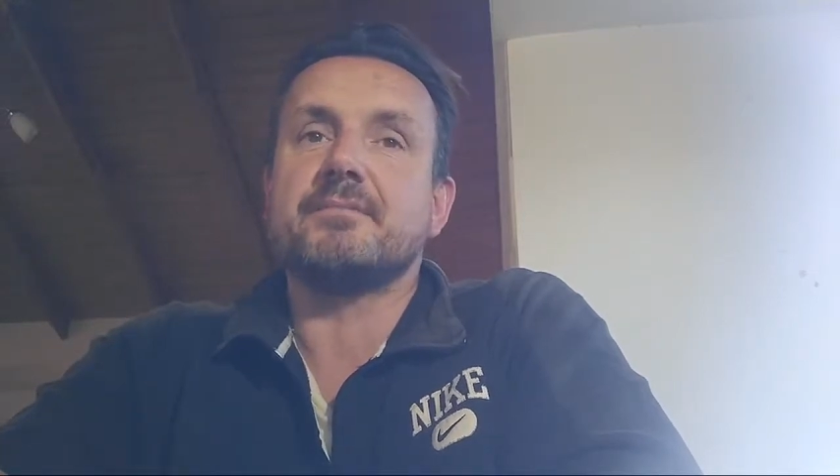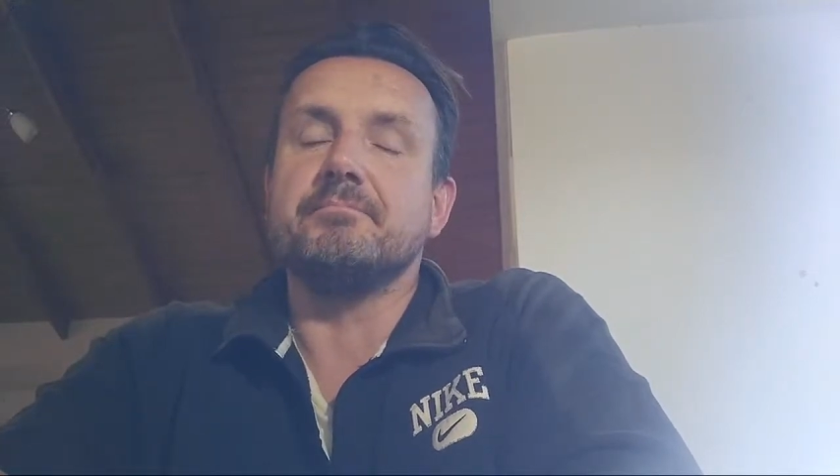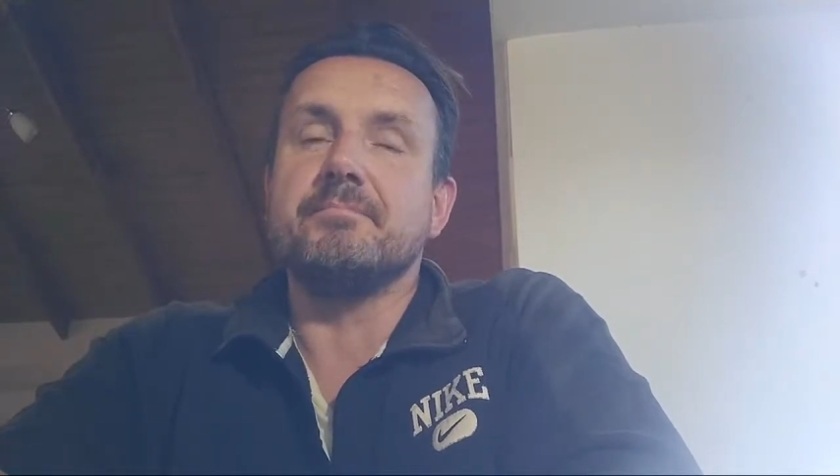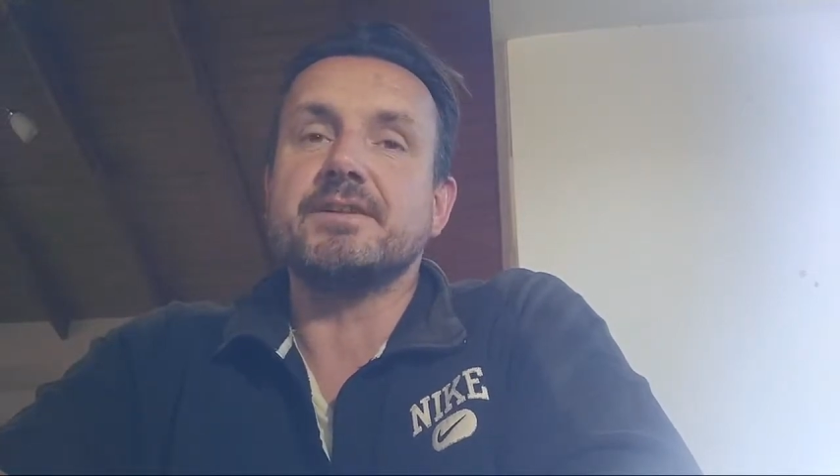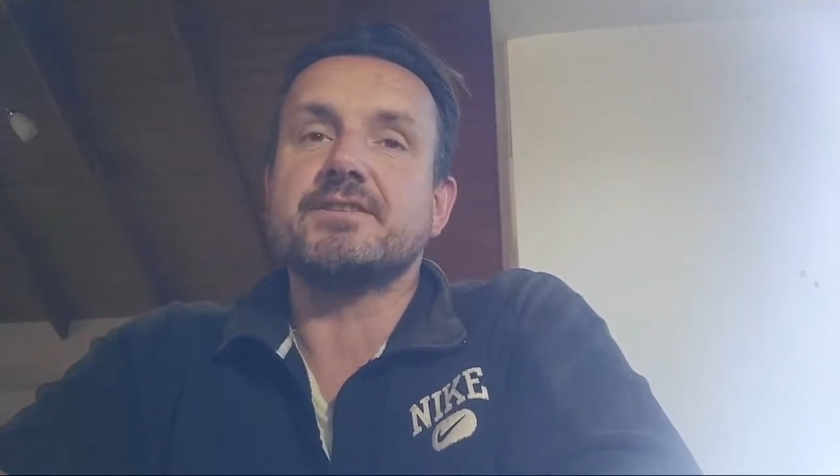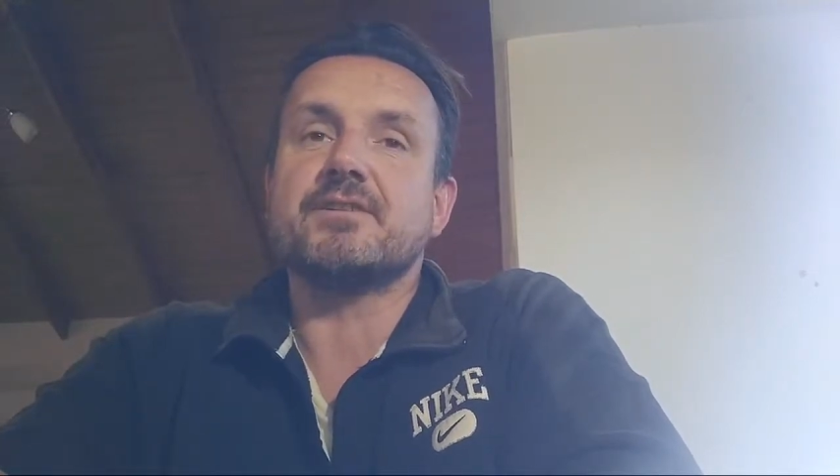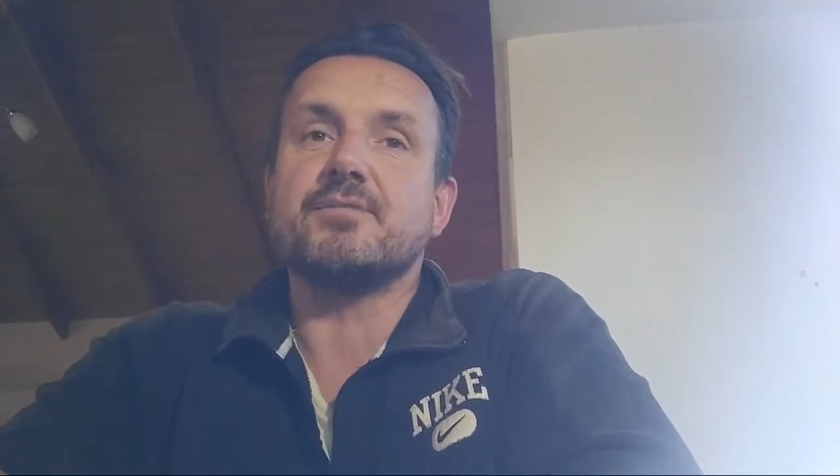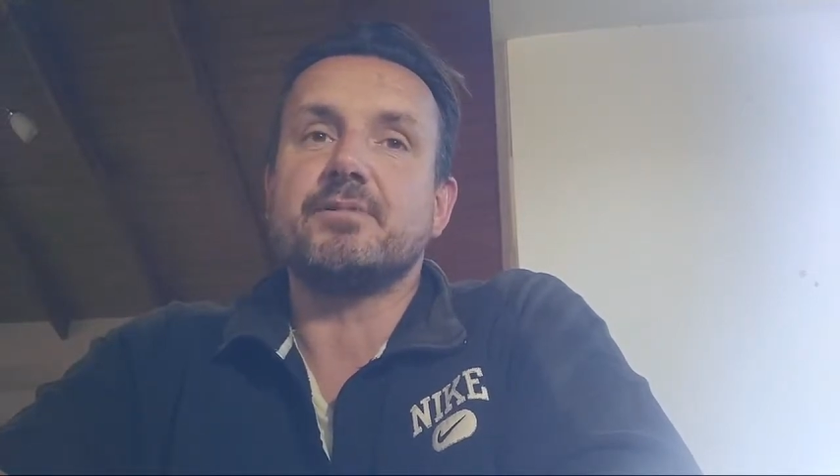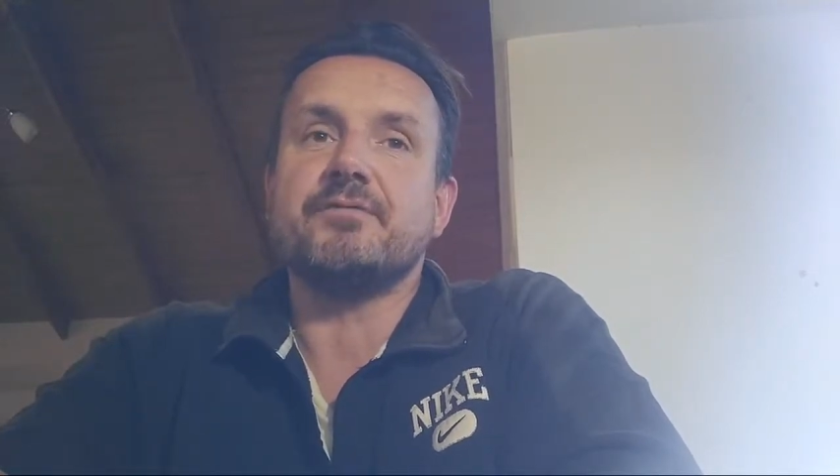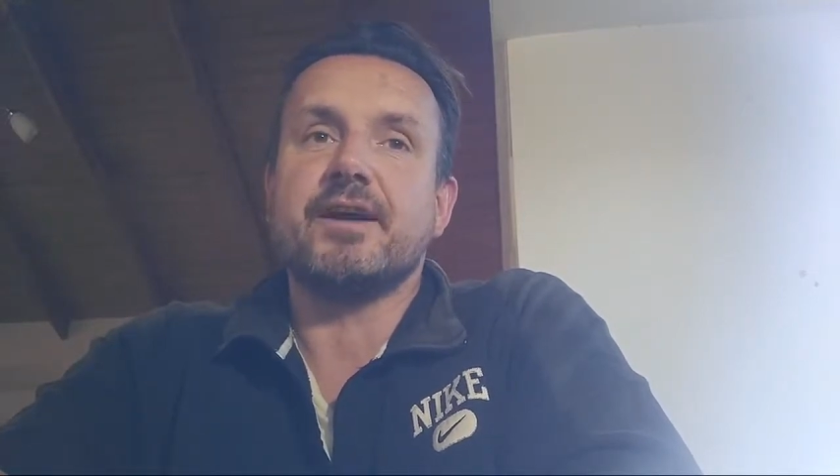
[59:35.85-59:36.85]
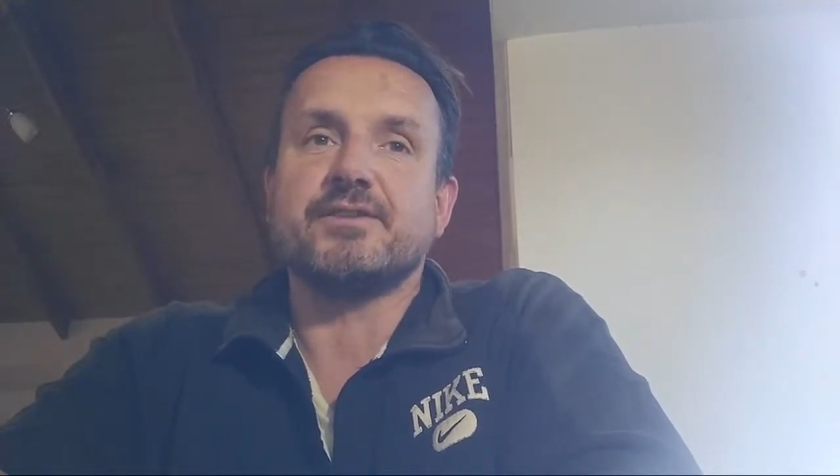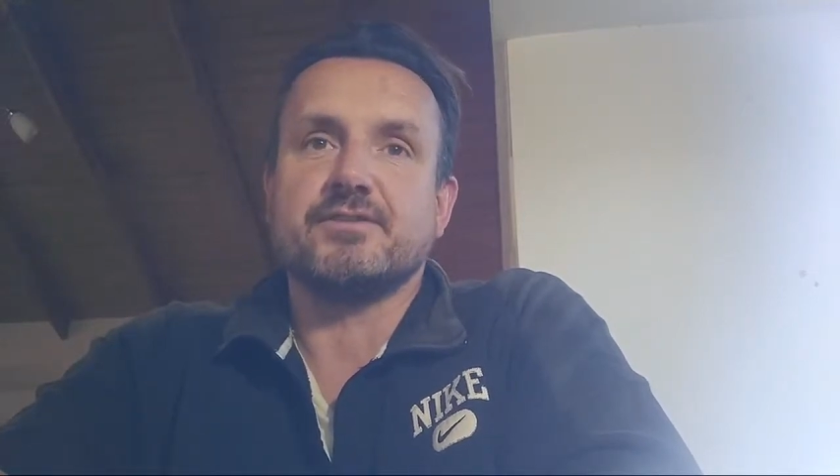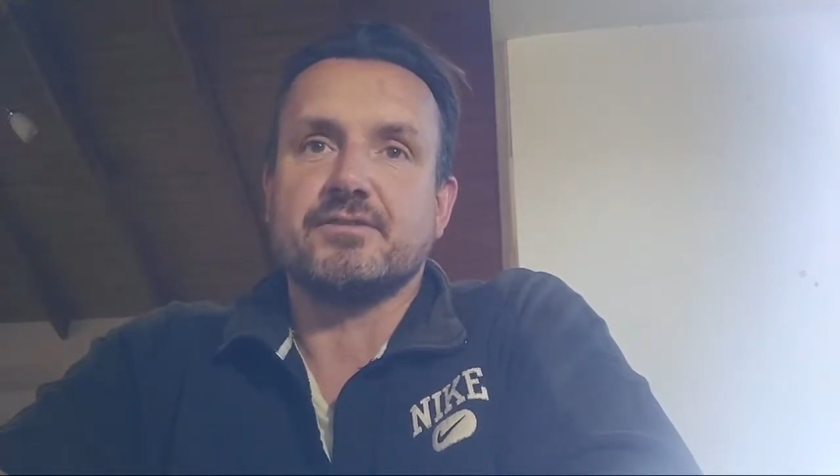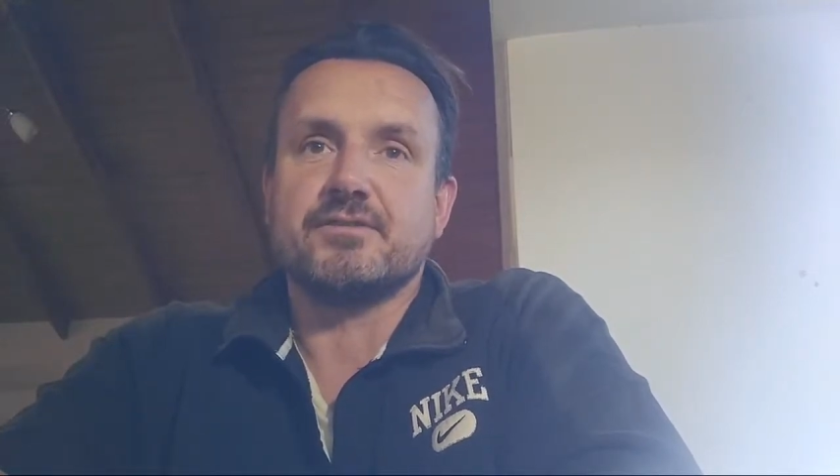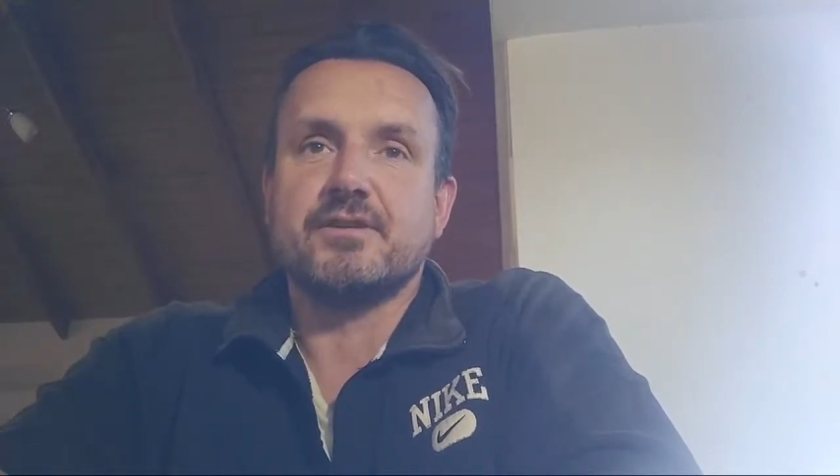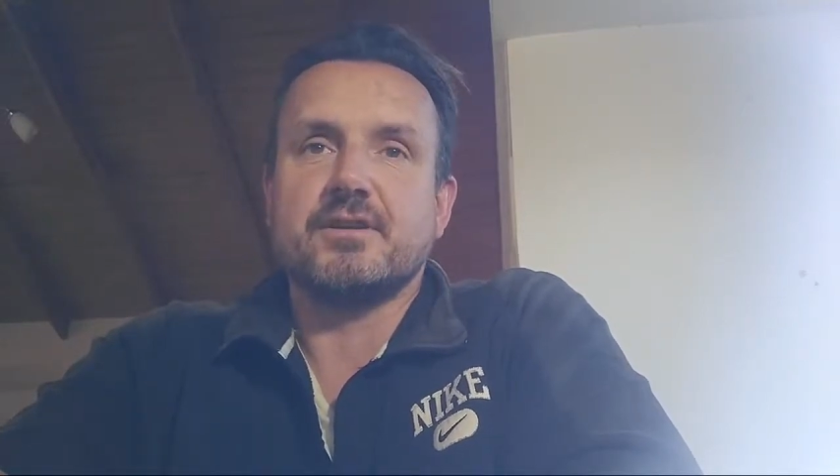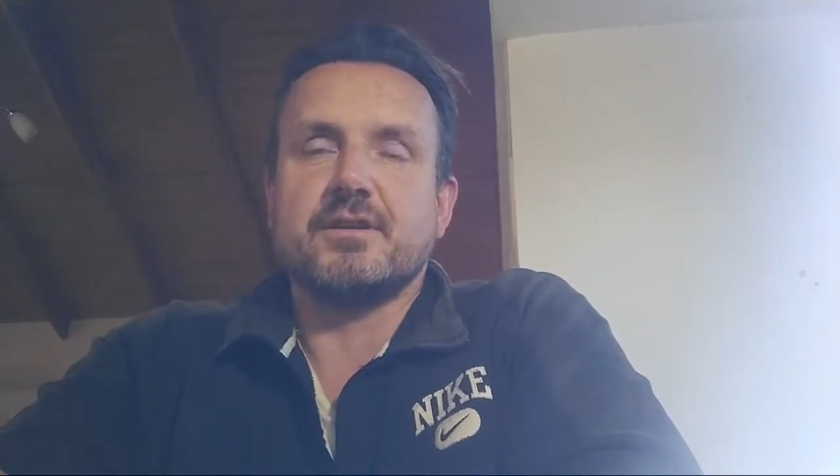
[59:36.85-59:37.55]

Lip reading: mystical perfections